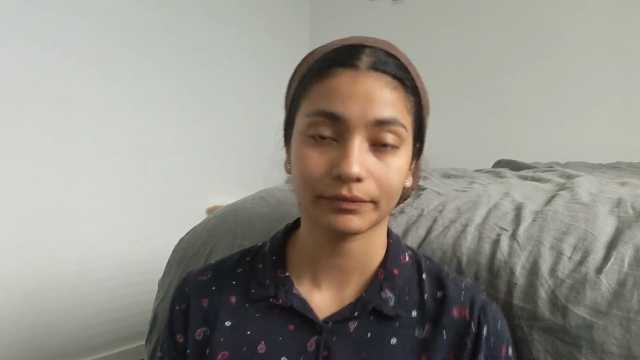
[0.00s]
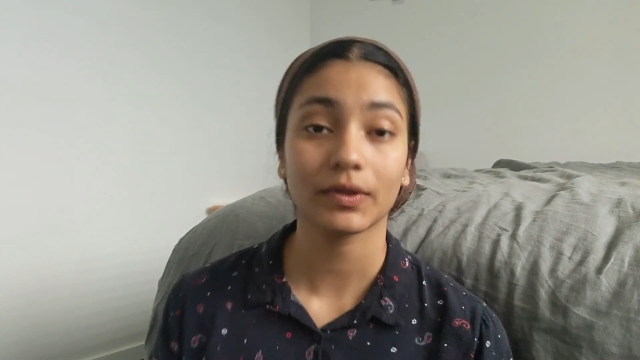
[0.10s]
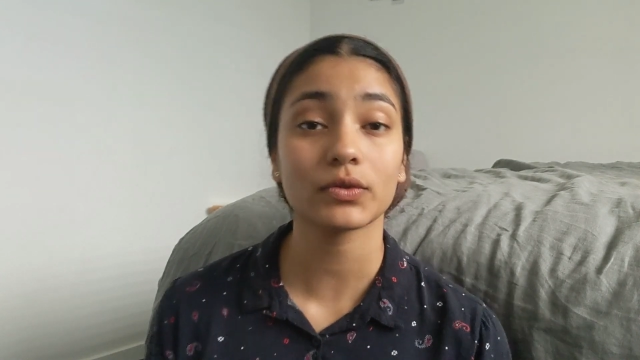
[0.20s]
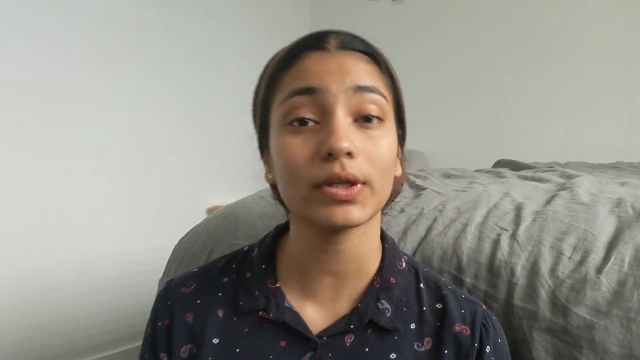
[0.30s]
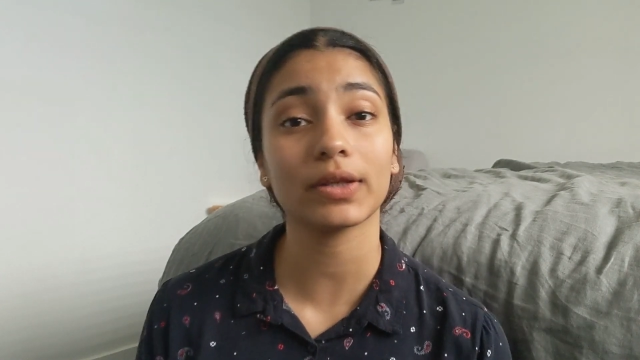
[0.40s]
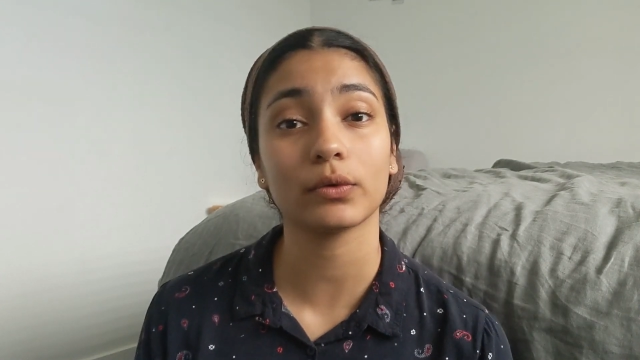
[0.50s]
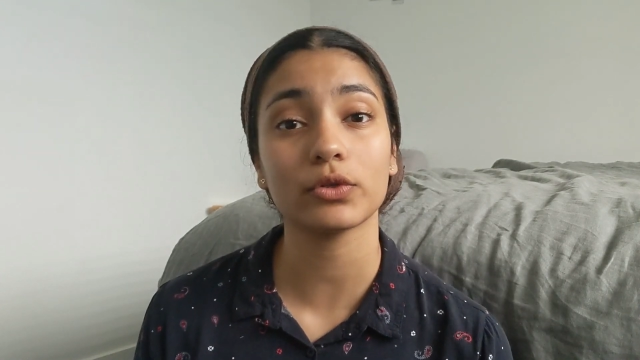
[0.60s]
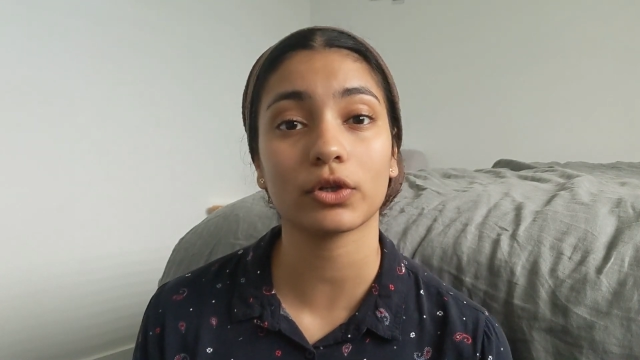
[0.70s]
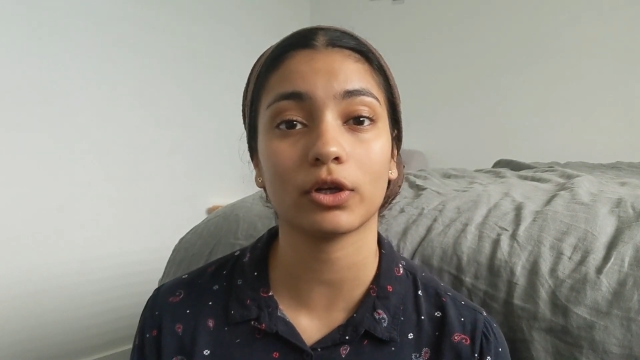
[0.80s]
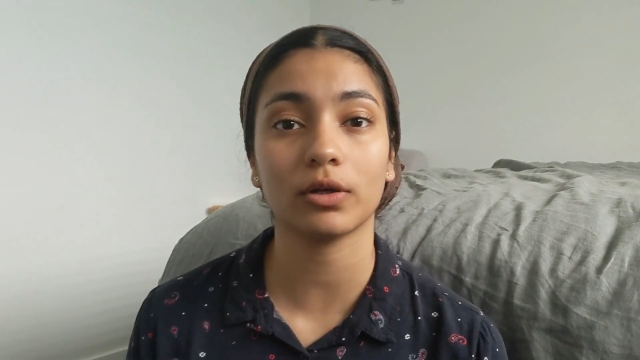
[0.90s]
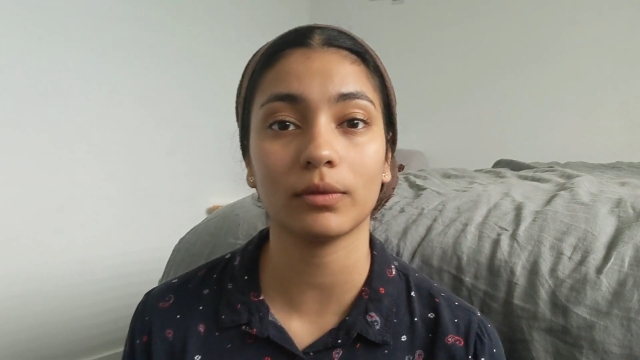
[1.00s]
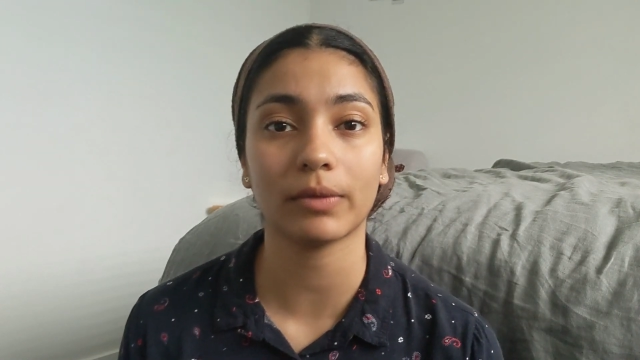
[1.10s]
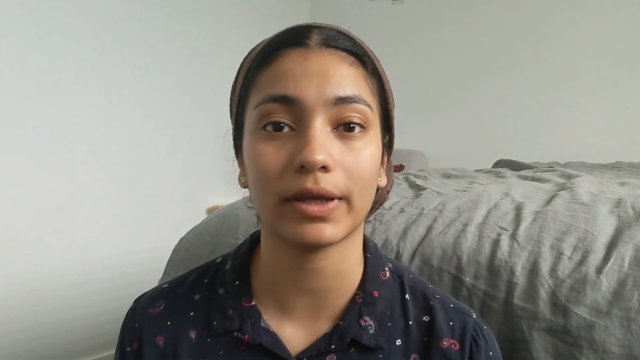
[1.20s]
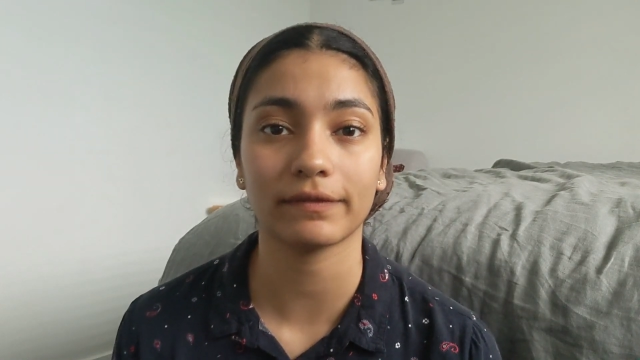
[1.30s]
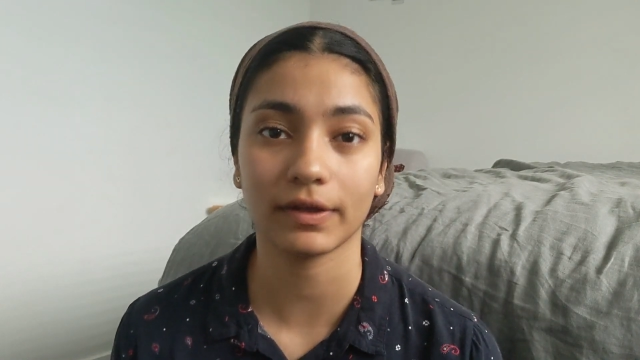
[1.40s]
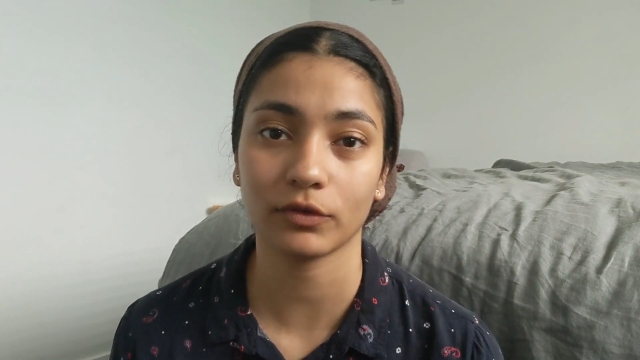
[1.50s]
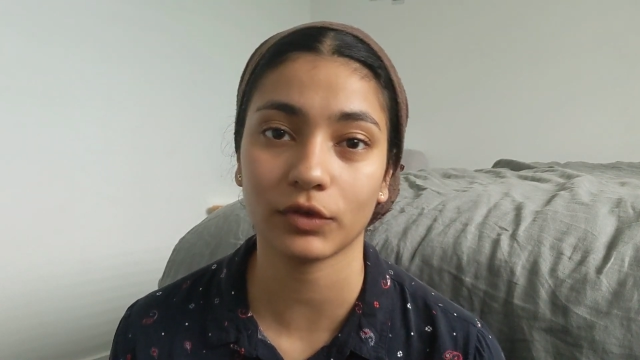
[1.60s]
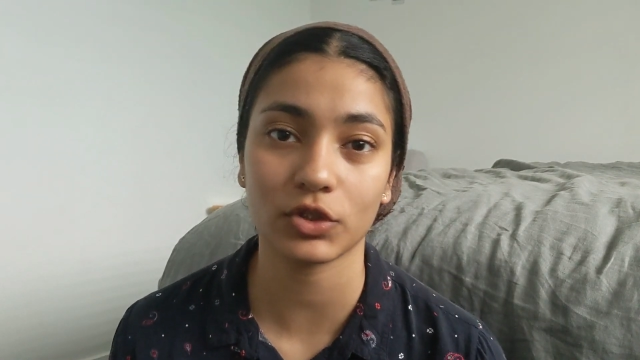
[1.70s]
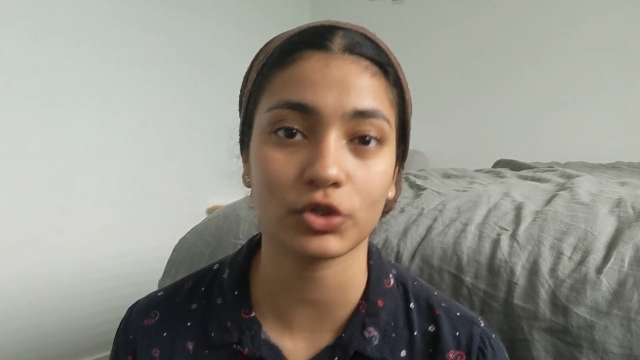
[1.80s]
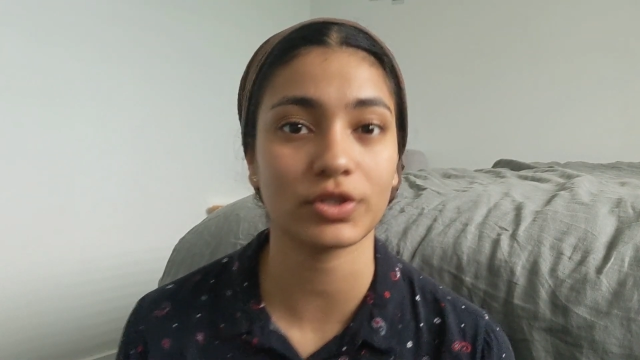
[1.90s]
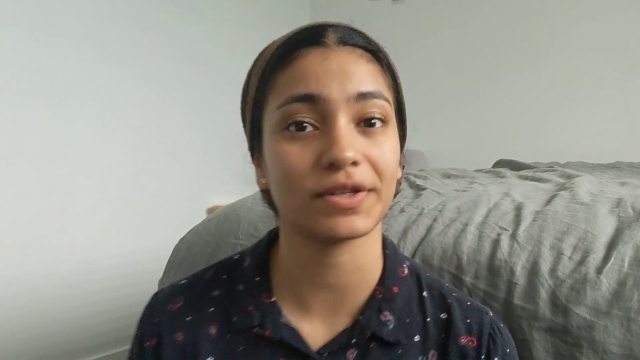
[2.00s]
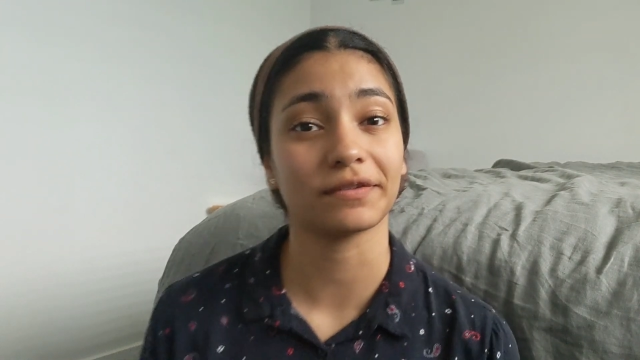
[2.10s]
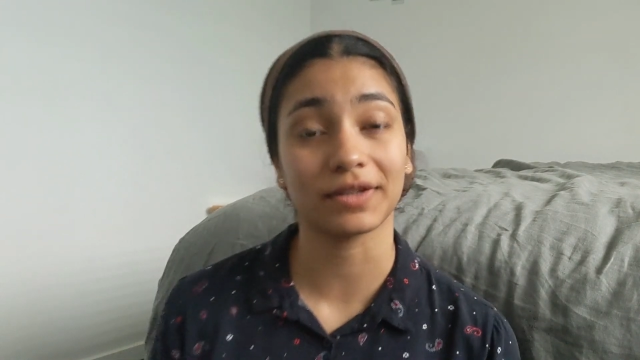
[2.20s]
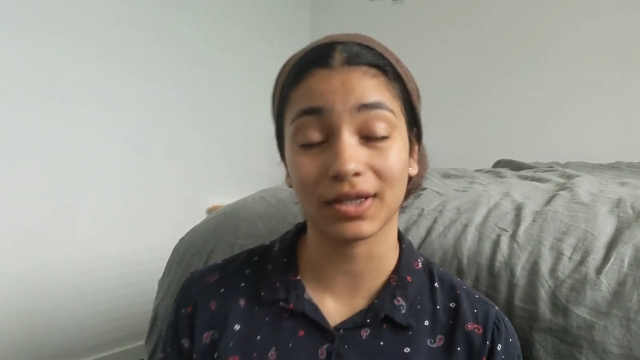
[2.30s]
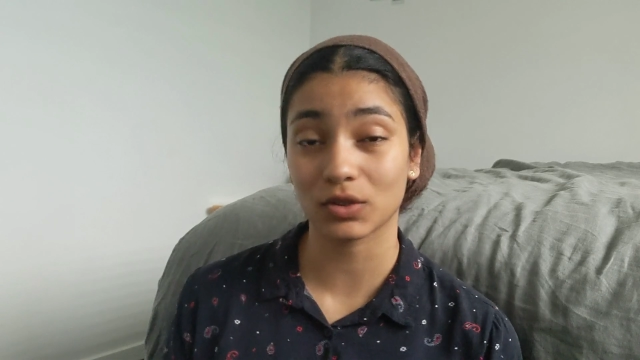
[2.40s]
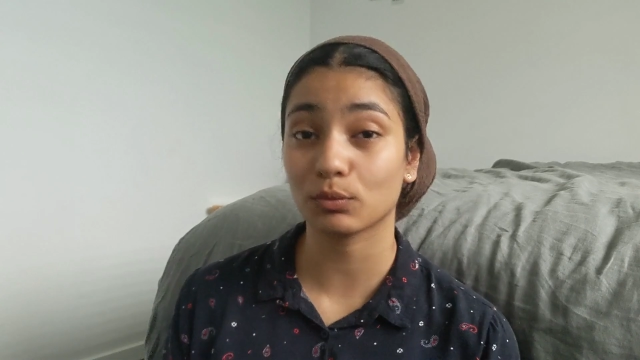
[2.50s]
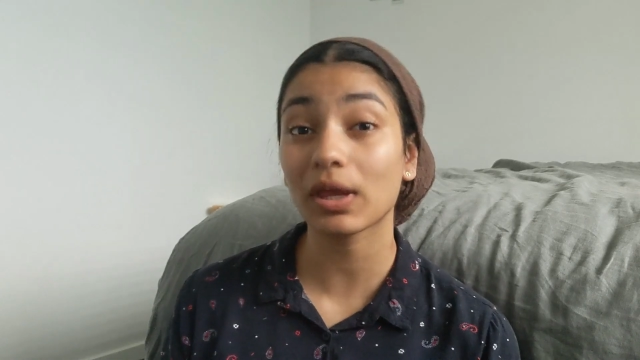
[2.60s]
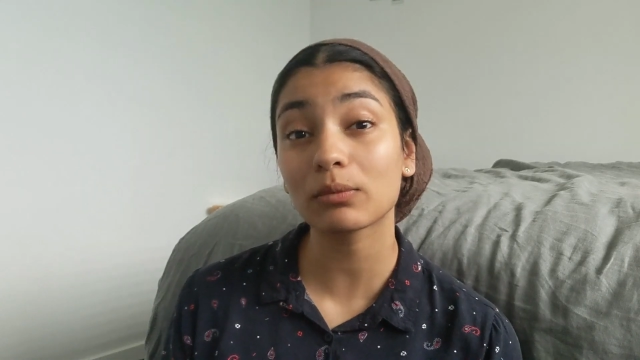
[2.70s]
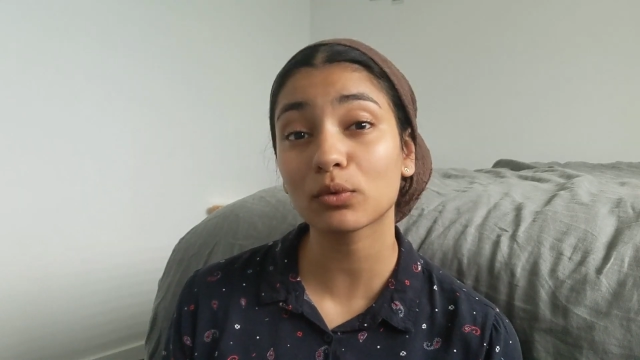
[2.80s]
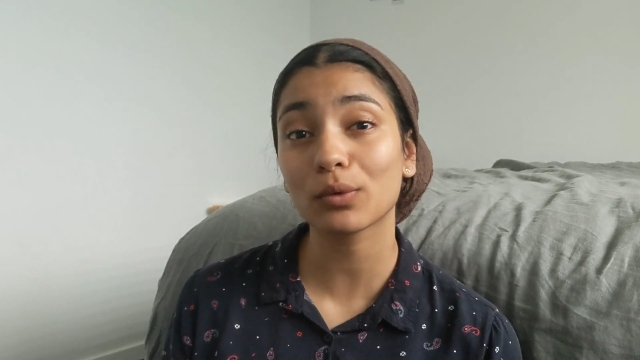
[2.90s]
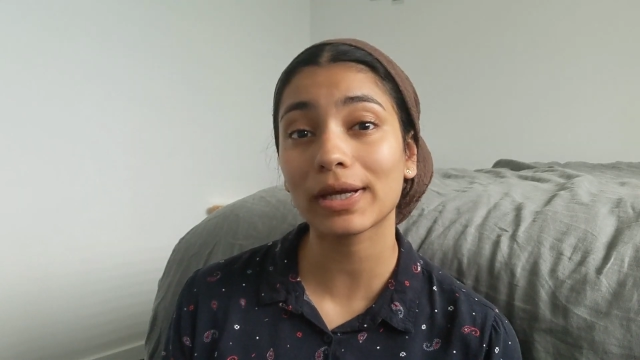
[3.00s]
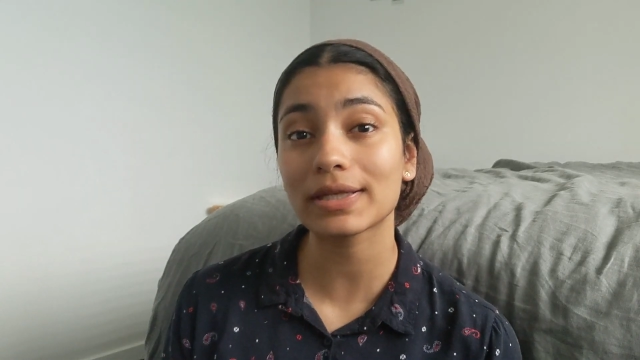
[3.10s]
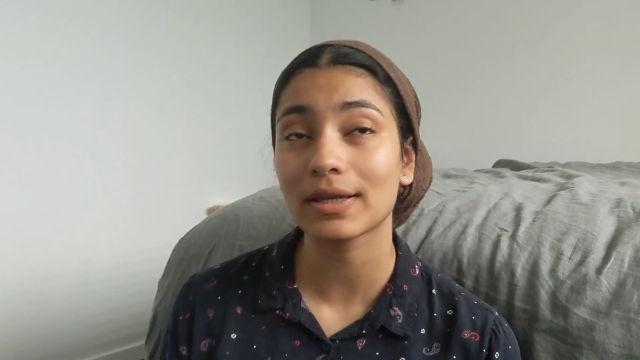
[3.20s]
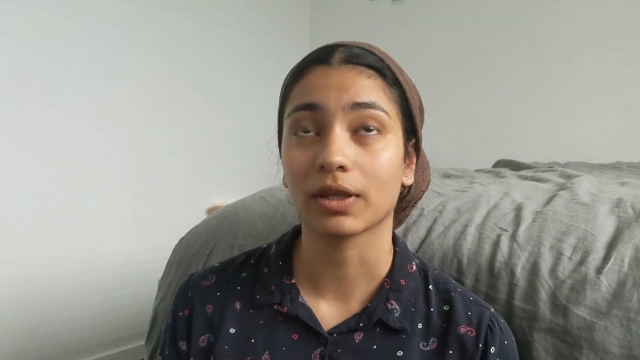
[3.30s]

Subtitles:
So yeah, those are my favorite features of the Kindle Paperwhite.